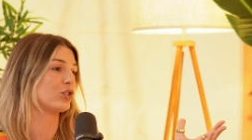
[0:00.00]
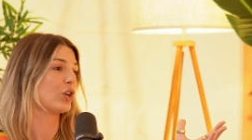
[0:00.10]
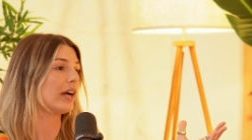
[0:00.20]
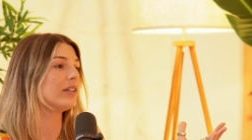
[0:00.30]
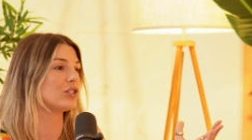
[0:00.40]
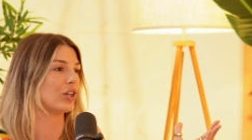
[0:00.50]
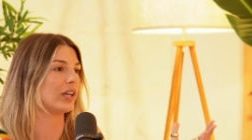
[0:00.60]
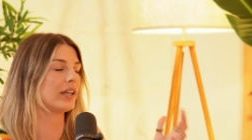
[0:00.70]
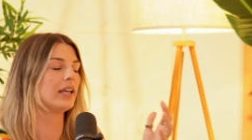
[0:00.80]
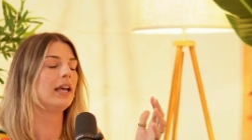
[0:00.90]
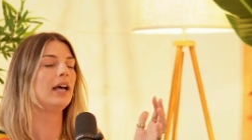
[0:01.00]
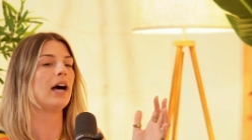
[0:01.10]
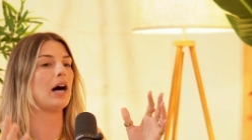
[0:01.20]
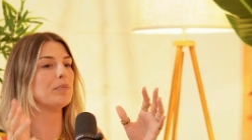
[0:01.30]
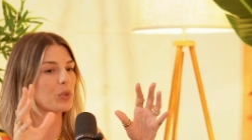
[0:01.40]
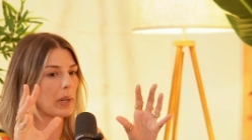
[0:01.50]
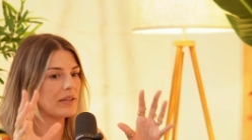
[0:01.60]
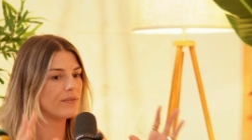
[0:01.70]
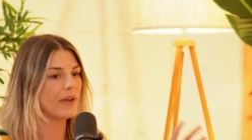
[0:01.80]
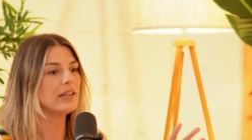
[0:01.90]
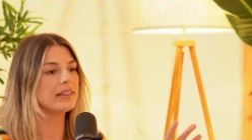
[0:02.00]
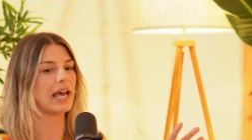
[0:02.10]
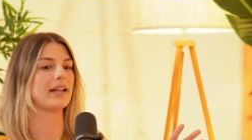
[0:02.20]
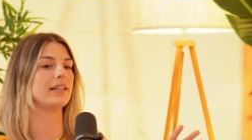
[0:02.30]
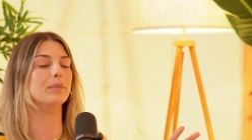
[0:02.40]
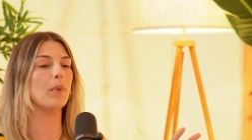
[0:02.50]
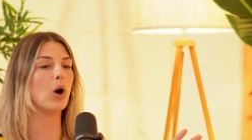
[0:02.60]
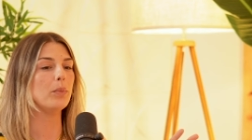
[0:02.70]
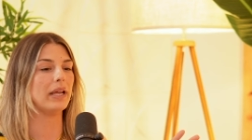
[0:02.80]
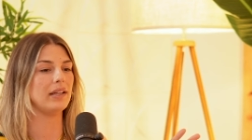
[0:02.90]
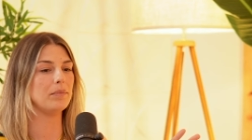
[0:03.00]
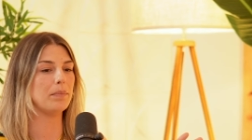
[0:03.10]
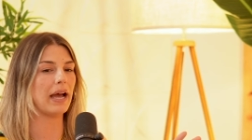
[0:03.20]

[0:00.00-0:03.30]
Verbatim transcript: challenging. Mm -hmm. Um, so I felt that in the moment.